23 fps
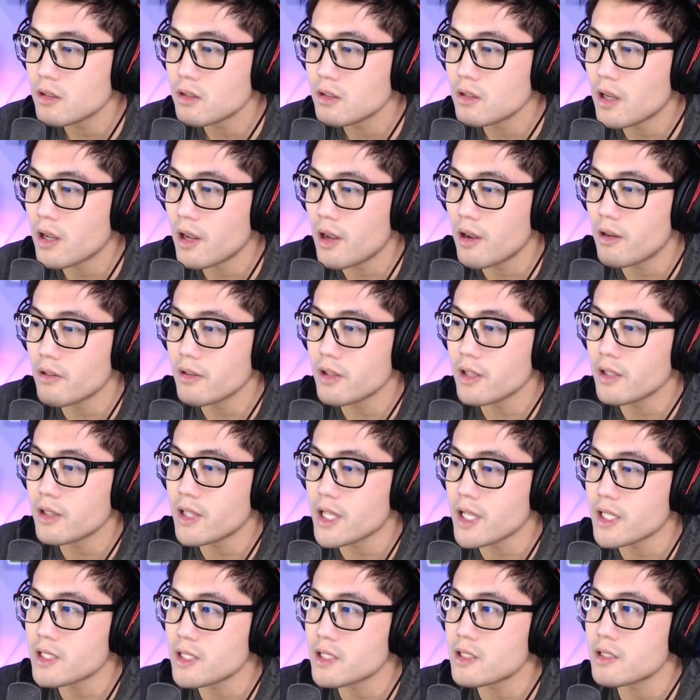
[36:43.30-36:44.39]
I don't think
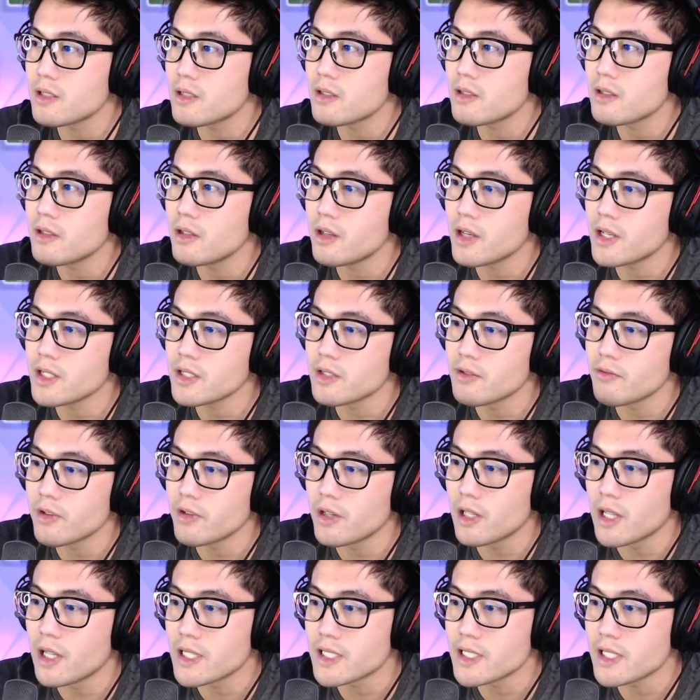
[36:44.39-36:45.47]
that's you guys
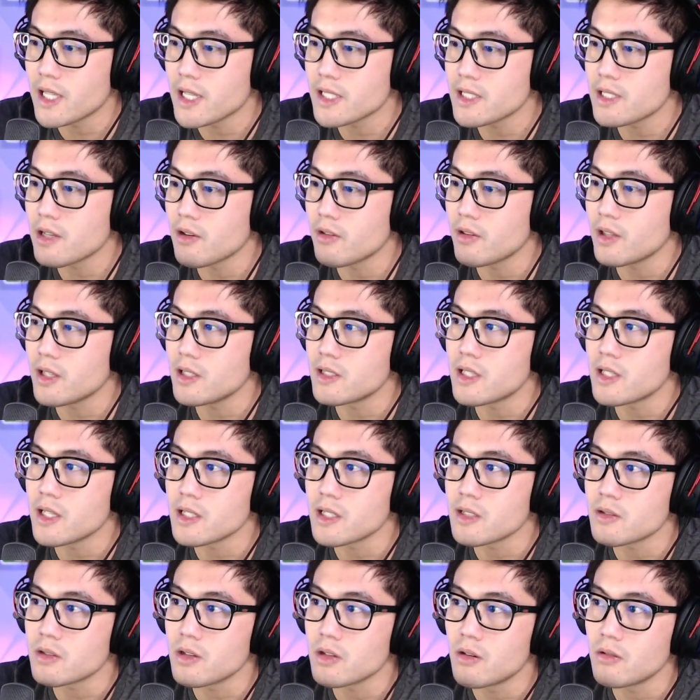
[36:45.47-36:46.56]
realize that that's how these
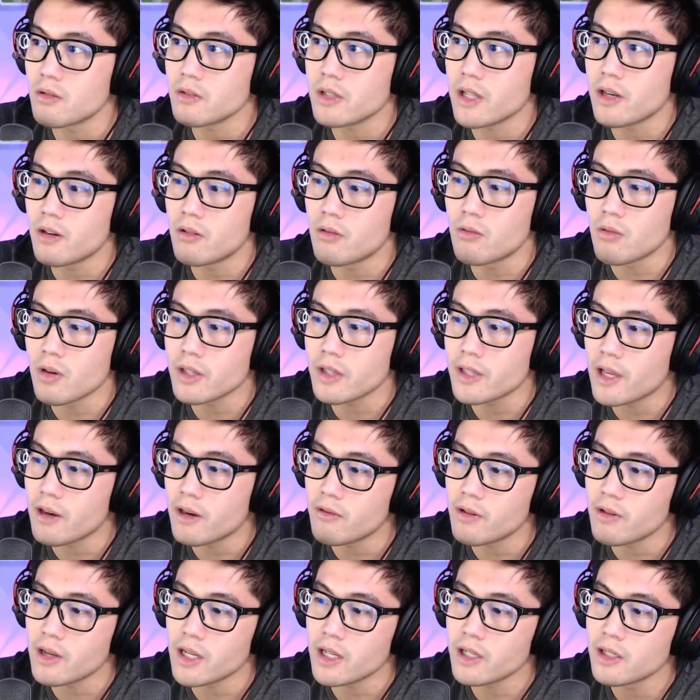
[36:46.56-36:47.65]
things don't they don't work that
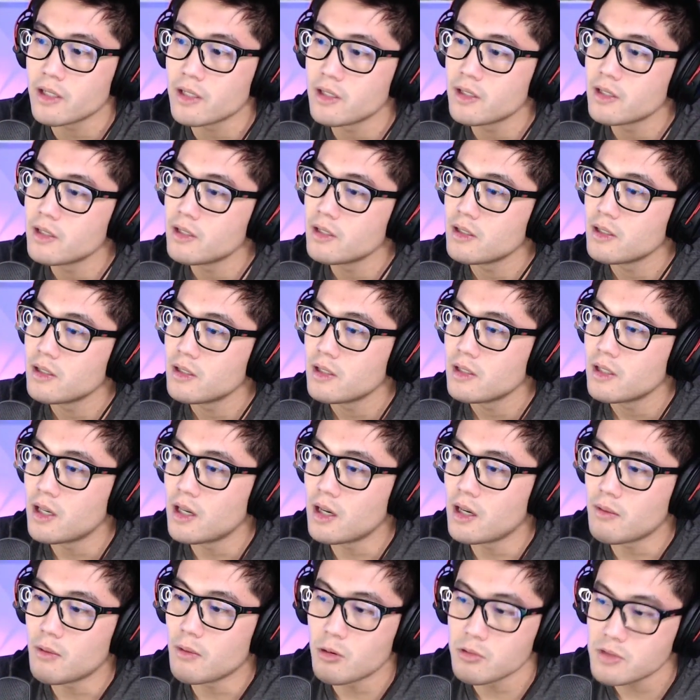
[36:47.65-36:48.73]
way.
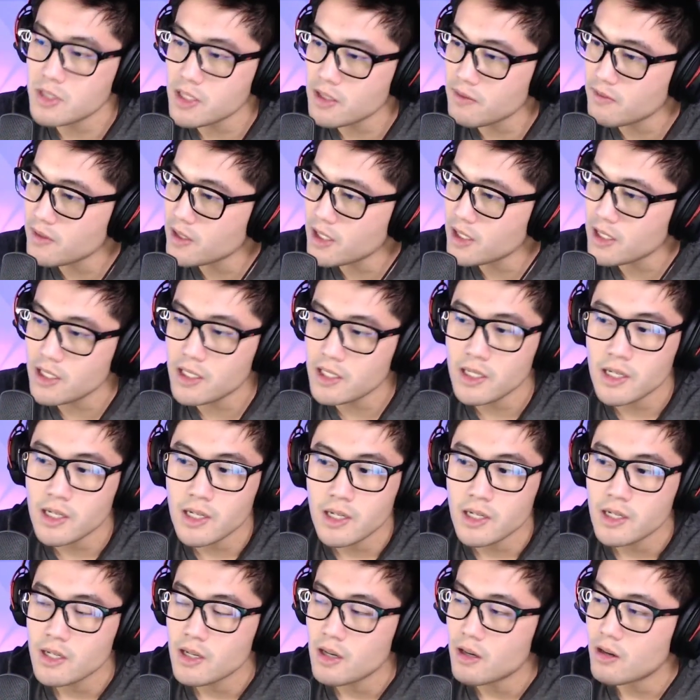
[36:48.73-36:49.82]
Um, OTV,
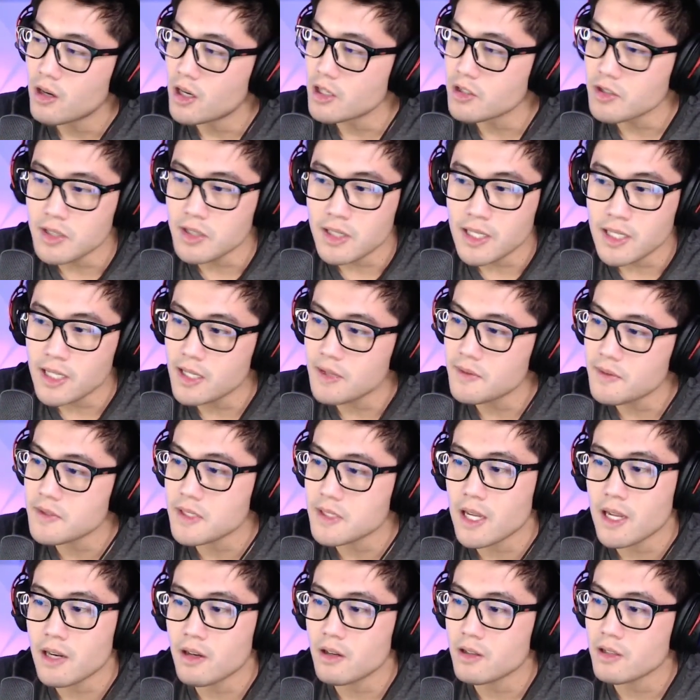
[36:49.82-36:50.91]
Hundred Thieves,
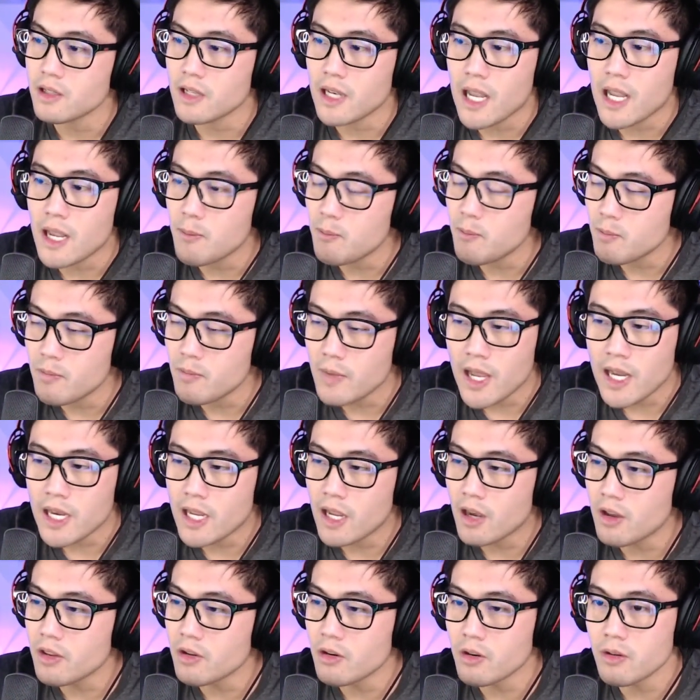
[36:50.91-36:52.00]
name any
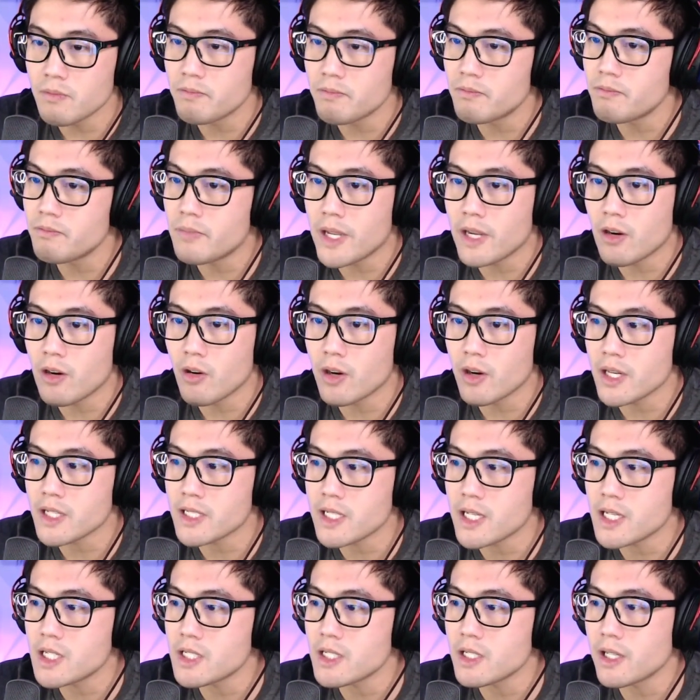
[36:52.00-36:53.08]
other big
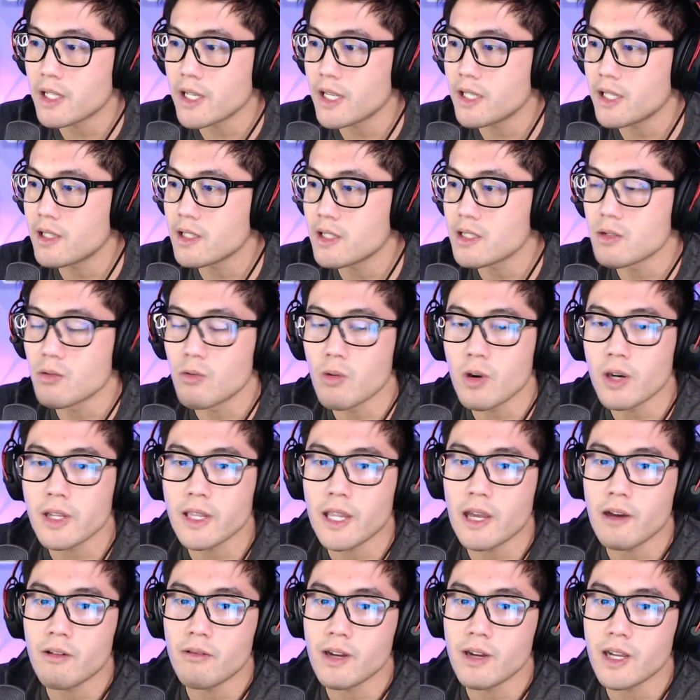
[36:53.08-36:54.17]
organization. Like it doesn't work
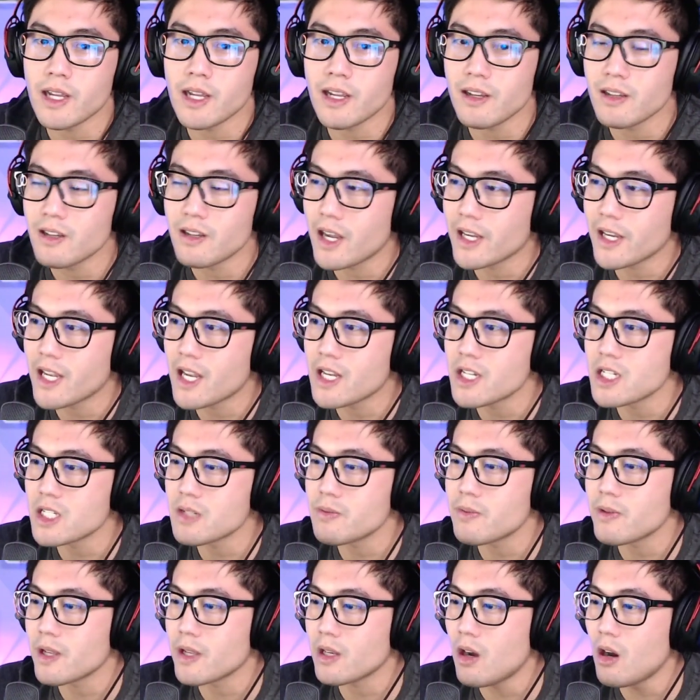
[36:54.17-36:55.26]
that way. I can't just
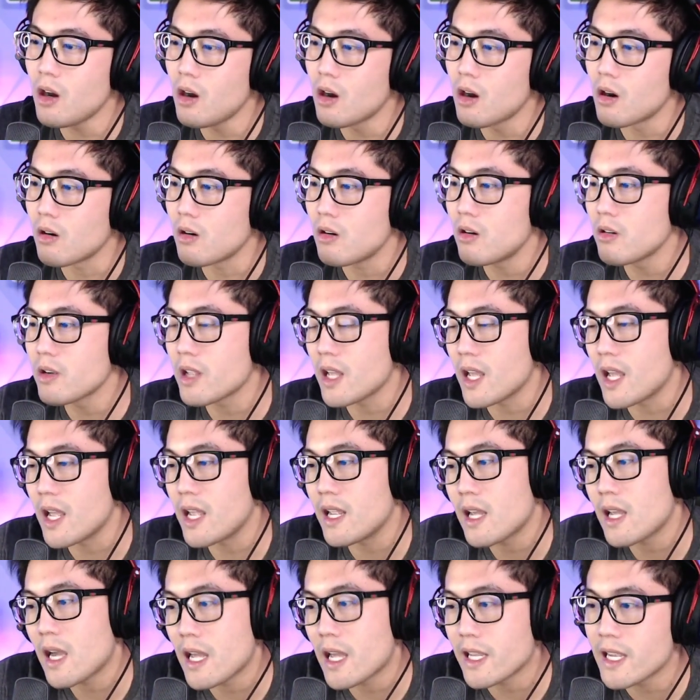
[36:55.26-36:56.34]
be like, oh, okay,
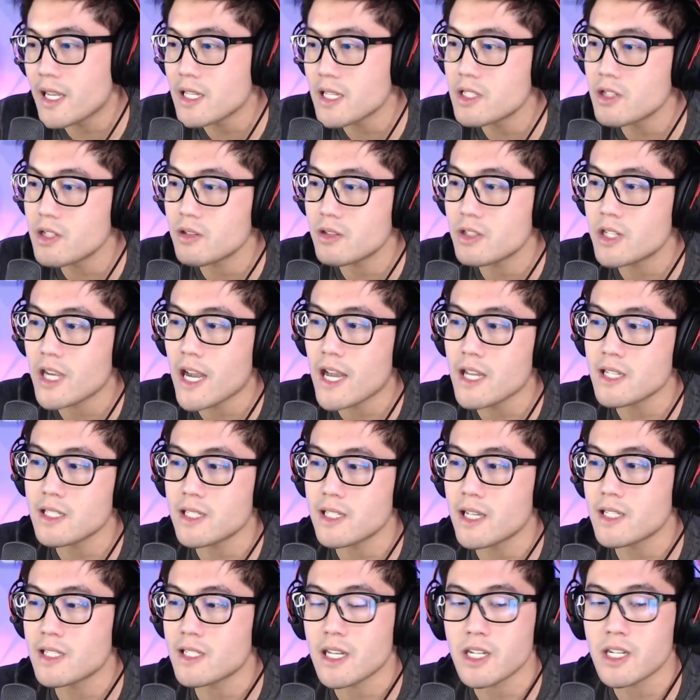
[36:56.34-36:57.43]
I guess you chat
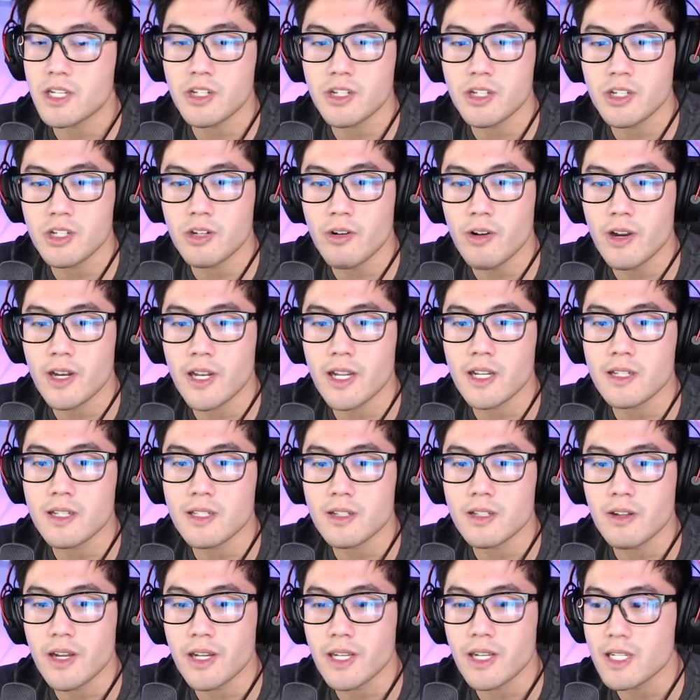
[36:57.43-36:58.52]
says I should join it,
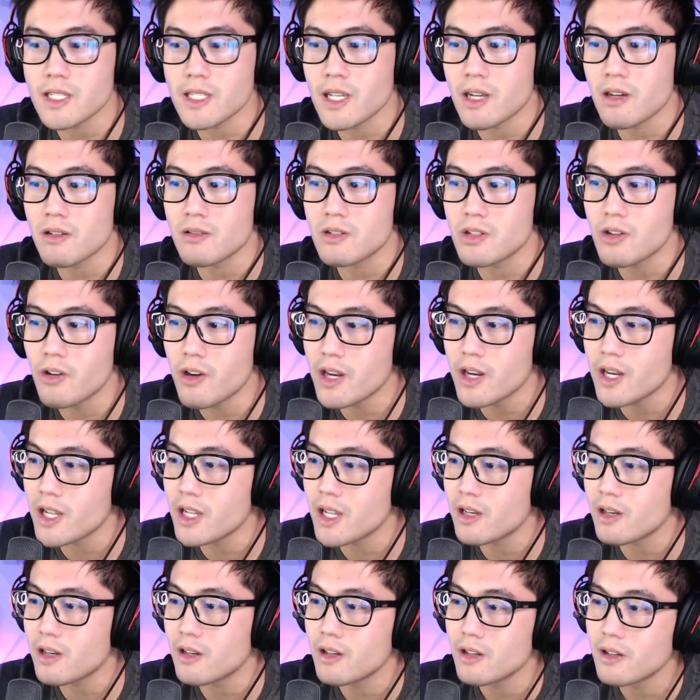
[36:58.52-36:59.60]
so I guess I'll join it.
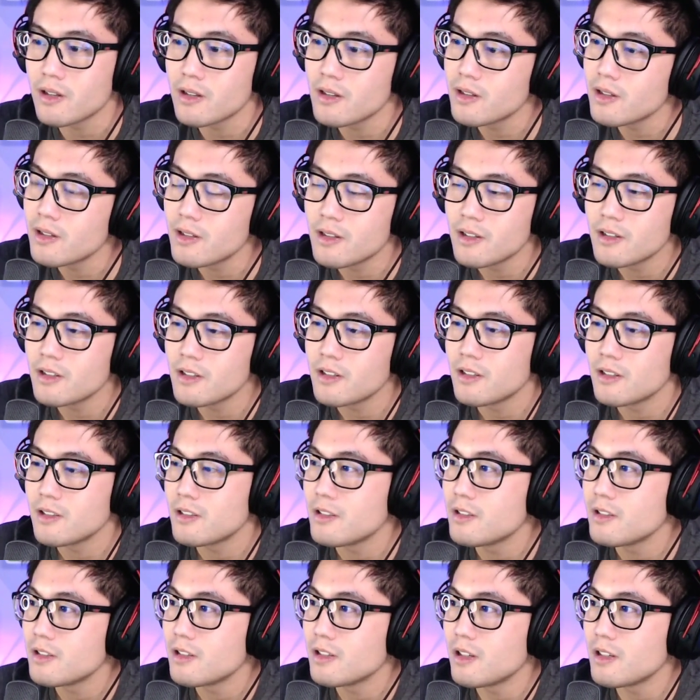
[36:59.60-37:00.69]

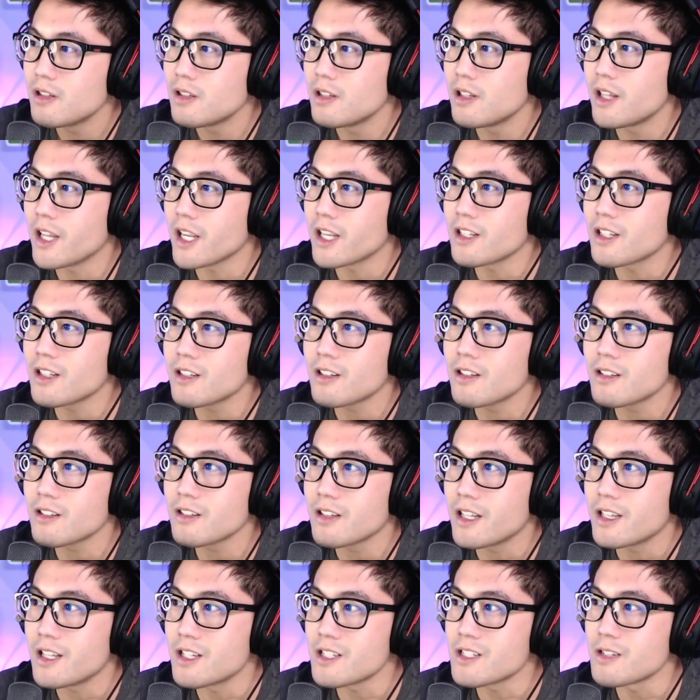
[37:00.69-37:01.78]
Like
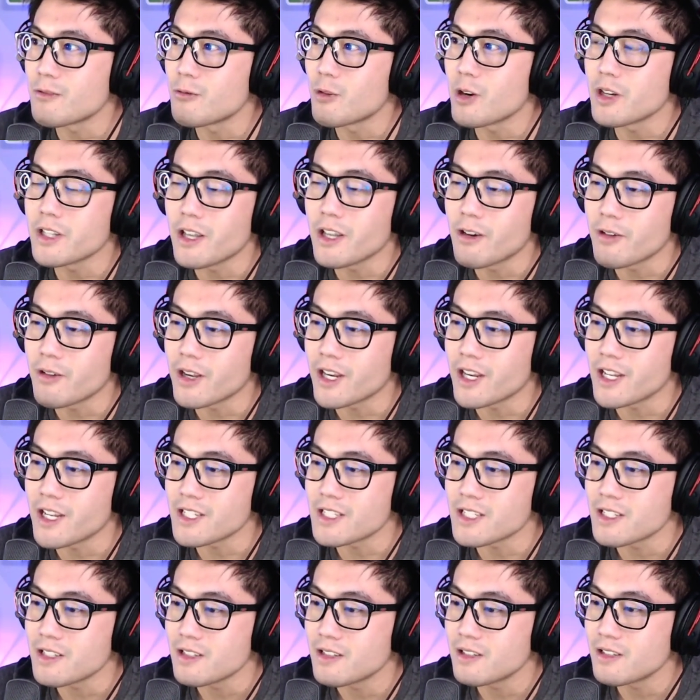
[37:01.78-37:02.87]
it doesn't work that way, guys.